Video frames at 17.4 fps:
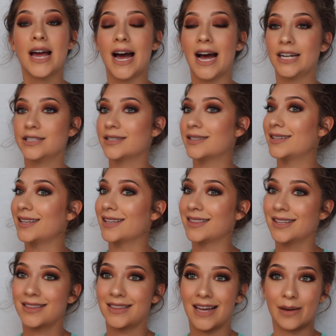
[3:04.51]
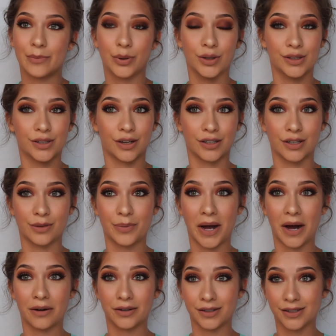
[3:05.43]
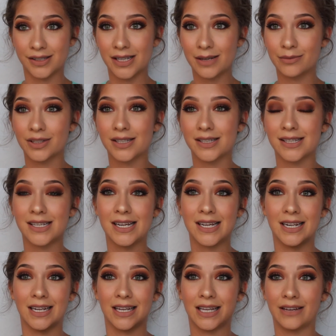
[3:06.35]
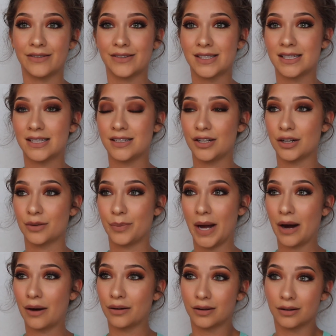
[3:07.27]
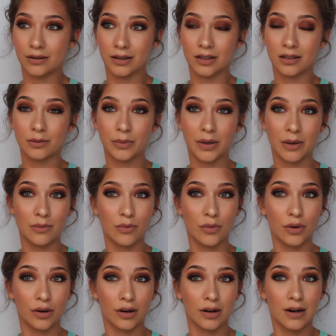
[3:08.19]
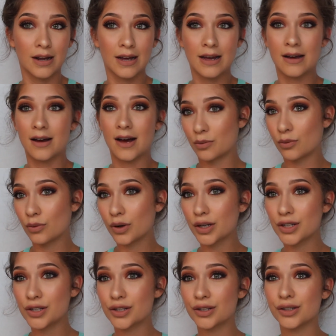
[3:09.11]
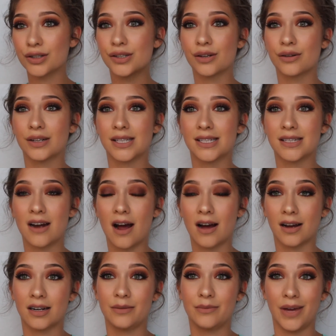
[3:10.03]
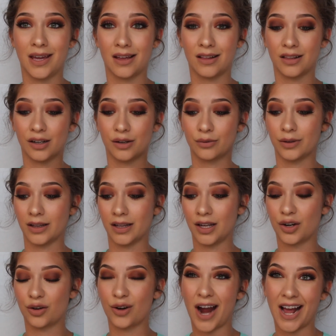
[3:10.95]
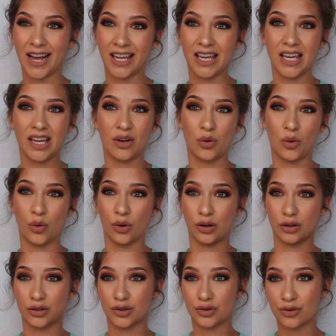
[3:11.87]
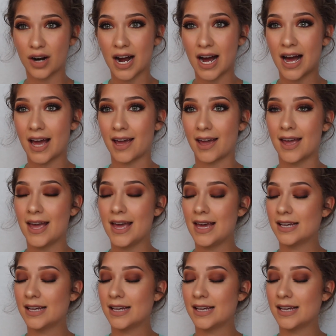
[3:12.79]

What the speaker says: I just think that puts on your powder seamlessly, and it gives your powder a little bit more moisture, so it's not going to make it look really cracky or dry.